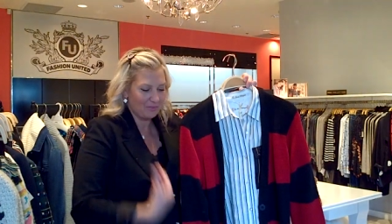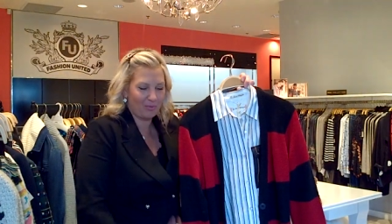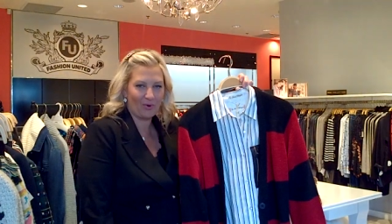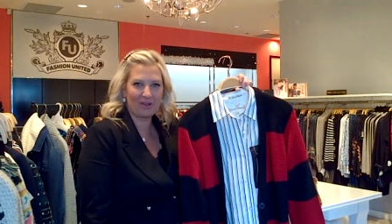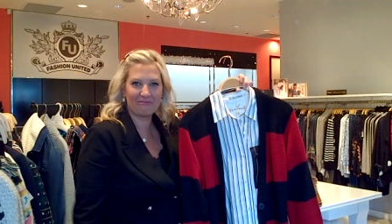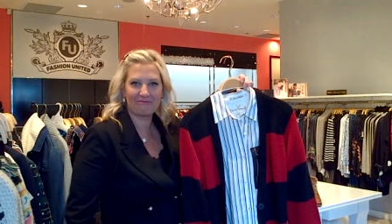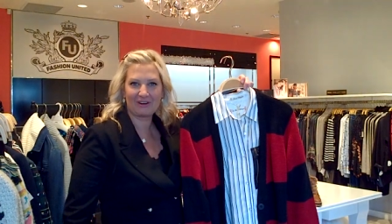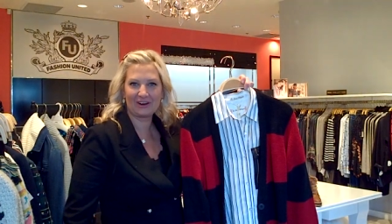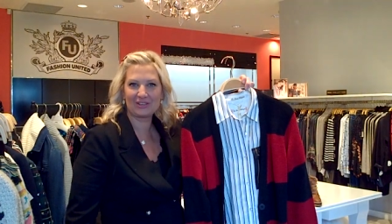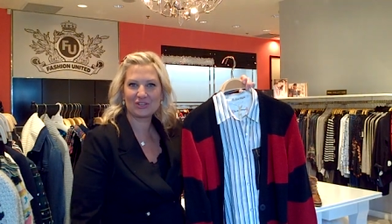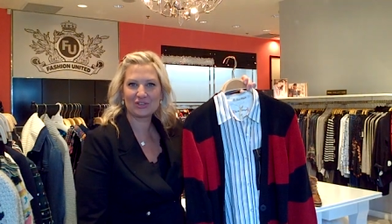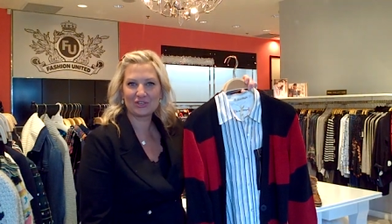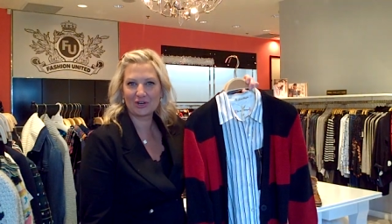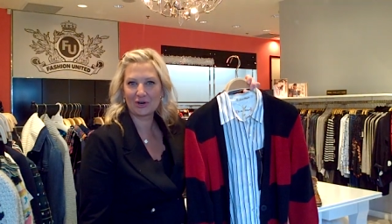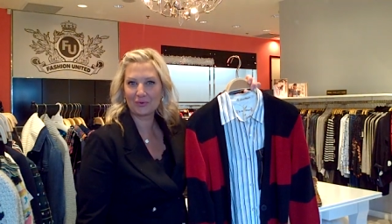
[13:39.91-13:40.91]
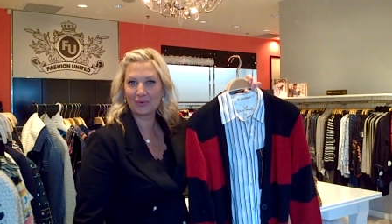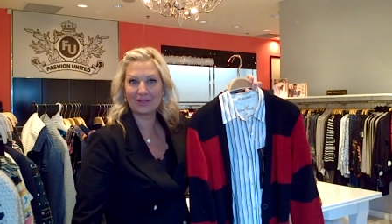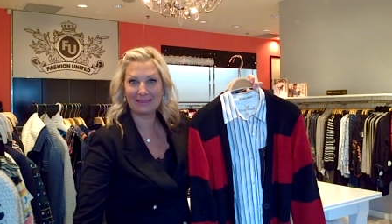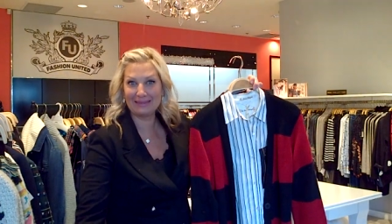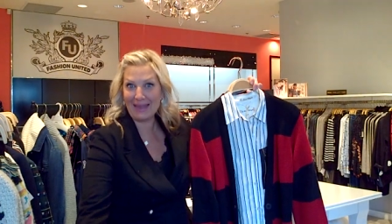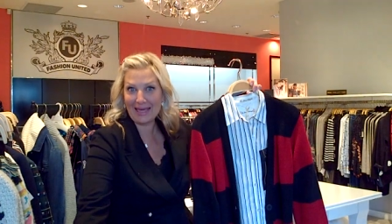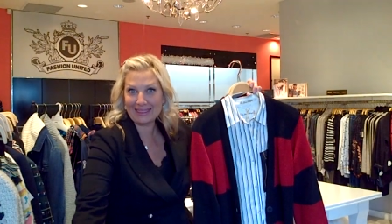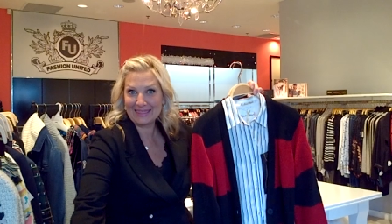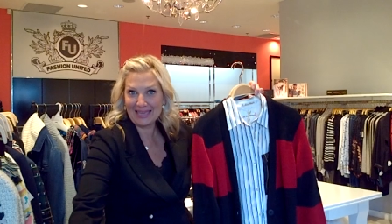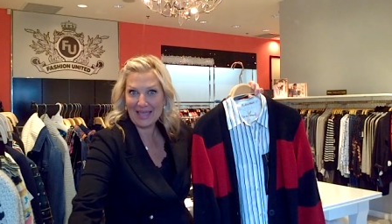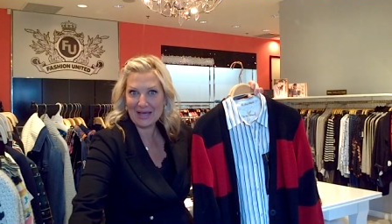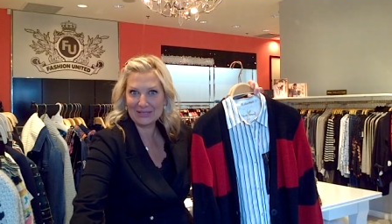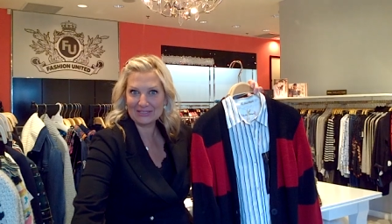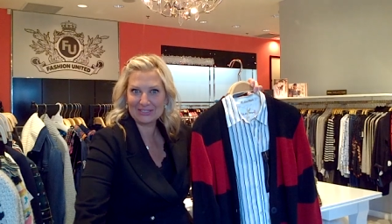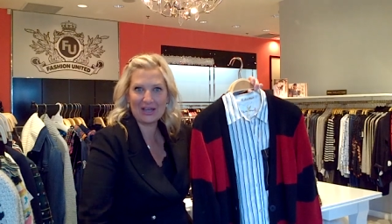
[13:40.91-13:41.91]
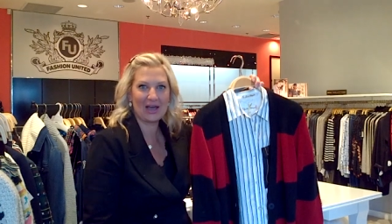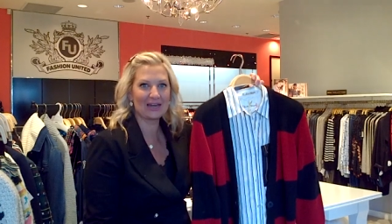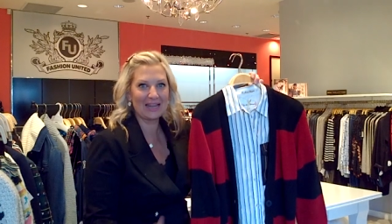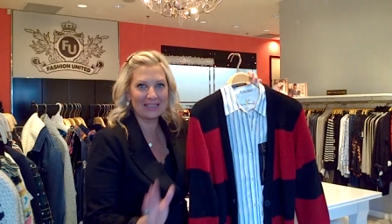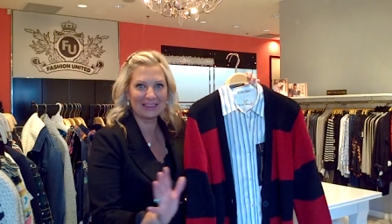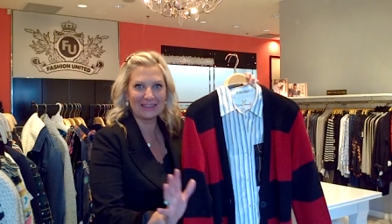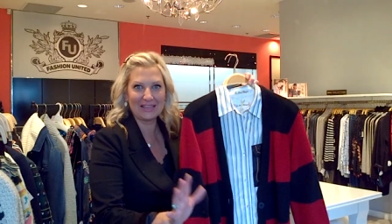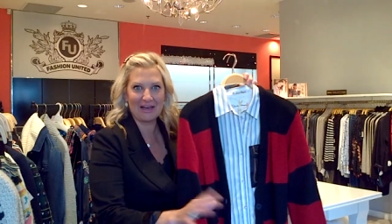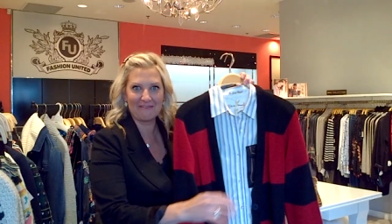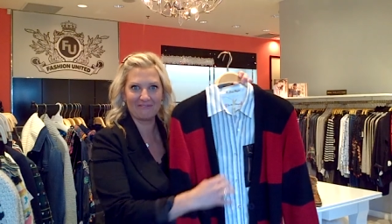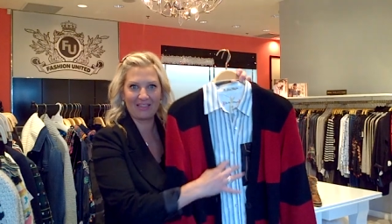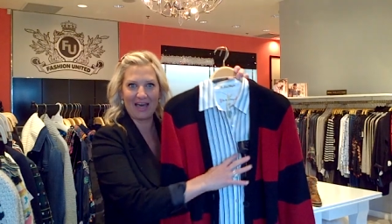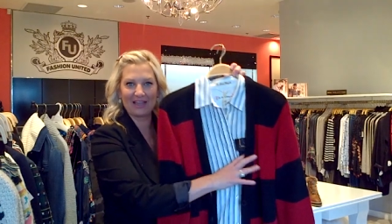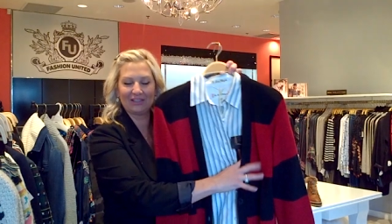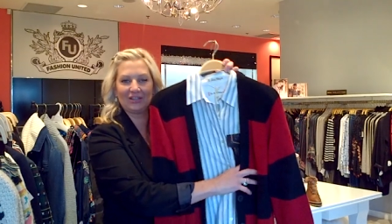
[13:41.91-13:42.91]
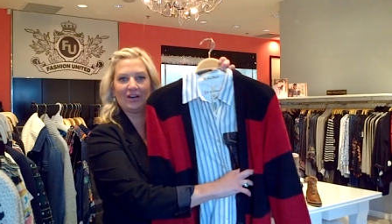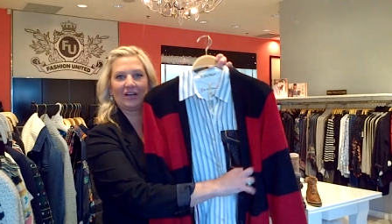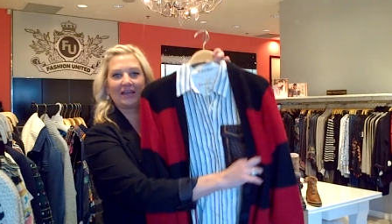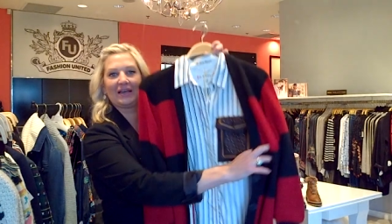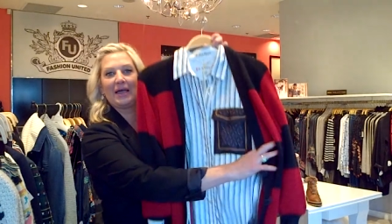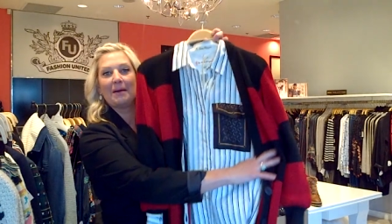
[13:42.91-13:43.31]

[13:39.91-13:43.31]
boyfriend shirt with nothing else on. Love that look.